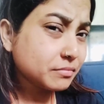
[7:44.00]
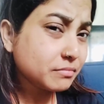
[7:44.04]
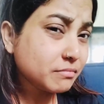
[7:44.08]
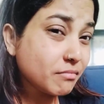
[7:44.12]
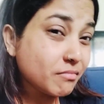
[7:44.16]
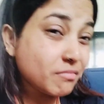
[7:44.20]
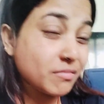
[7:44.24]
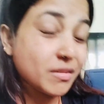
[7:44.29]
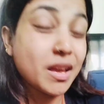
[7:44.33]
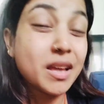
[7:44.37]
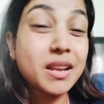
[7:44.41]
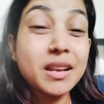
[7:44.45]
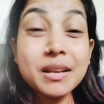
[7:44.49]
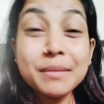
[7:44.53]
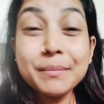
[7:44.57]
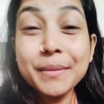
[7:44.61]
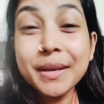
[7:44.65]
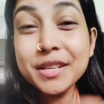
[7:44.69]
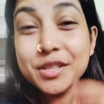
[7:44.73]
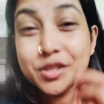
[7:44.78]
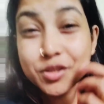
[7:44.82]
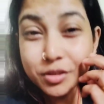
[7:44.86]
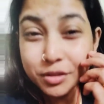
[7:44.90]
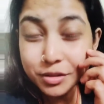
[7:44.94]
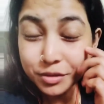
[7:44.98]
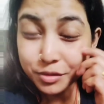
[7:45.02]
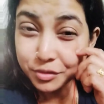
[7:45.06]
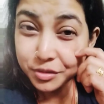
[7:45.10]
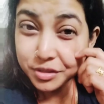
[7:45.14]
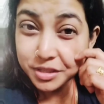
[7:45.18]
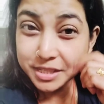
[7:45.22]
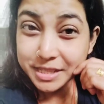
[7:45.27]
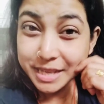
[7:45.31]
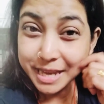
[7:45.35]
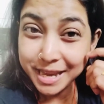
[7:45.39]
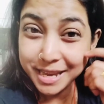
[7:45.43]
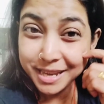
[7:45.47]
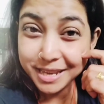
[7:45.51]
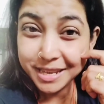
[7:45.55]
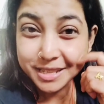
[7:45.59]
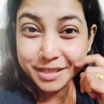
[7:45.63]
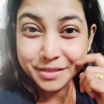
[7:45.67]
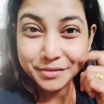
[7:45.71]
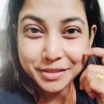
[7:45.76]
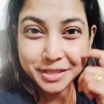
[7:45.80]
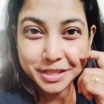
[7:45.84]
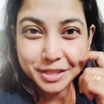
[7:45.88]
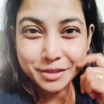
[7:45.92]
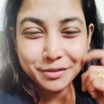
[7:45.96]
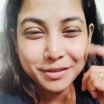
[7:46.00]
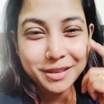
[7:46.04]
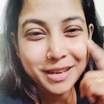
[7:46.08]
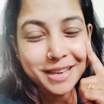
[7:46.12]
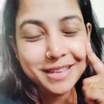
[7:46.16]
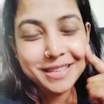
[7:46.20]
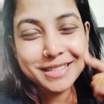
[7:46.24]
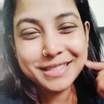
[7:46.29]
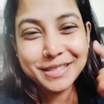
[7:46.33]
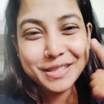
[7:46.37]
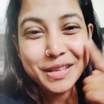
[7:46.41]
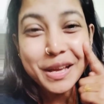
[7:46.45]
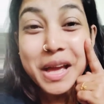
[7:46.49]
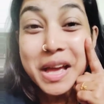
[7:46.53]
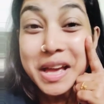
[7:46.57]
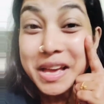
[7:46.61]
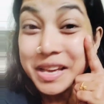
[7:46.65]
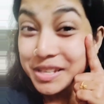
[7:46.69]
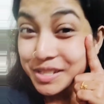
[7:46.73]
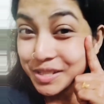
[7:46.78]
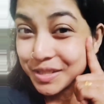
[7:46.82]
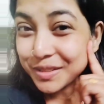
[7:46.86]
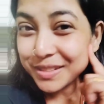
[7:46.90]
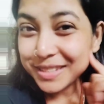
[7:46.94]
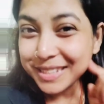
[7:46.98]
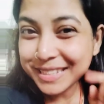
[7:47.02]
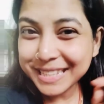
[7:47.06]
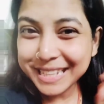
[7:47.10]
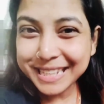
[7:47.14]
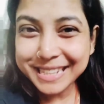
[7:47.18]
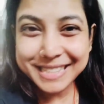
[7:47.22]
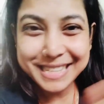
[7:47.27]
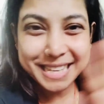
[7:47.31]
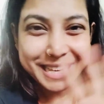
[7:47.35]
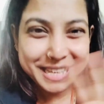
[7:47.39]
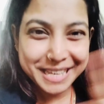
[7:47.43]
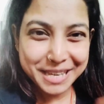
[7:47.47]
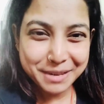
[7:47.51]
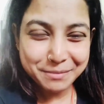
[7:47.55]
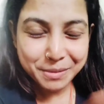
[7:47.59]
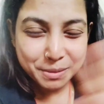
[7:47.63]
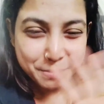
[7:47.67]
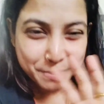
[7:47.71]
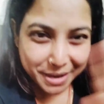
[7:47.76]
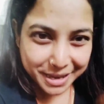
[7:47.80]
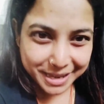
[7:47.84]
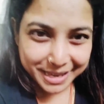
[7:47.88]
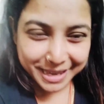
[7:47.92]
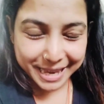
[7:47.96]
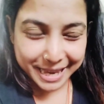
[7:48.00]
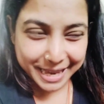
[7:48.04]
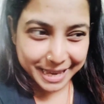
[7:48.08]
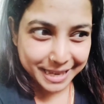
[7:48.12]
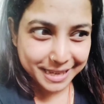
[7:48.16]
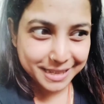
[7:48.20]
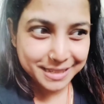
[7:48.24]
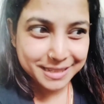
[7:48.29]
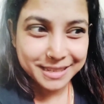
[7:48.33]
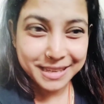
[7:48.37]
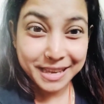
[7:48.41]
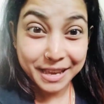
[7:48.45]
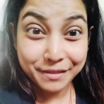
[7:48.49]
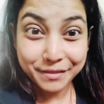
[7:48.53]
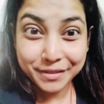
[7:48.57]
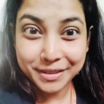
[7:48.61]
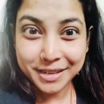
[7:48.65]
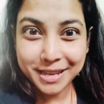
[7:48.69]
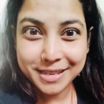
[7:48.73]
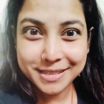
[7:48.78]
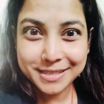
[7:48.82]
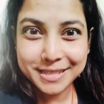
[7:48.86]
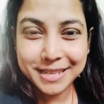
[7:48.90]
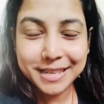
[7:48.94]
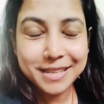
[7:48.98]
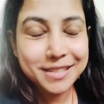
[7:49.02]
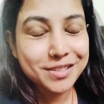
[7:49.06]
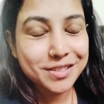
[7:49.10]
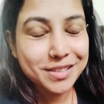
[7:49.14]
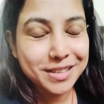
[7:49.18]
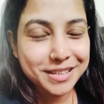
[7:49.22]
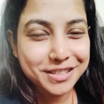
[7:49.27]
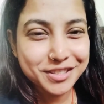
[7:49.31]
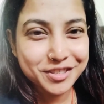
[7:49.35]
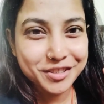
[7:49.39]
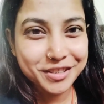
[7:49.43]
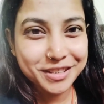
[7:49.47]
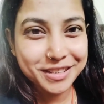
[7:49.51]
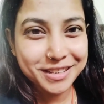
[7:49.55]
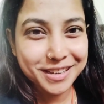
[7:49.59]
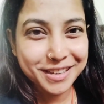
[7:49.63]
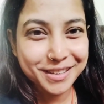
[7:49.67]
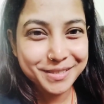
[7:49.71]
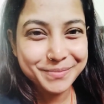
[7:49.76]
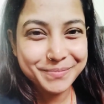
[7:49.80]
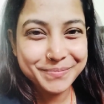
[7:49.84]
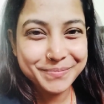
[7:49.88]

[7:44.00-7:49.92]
and I'll make sure to share it with you guys. So till then, take care, bye bye, and have a nice day. Jai Shri Ram.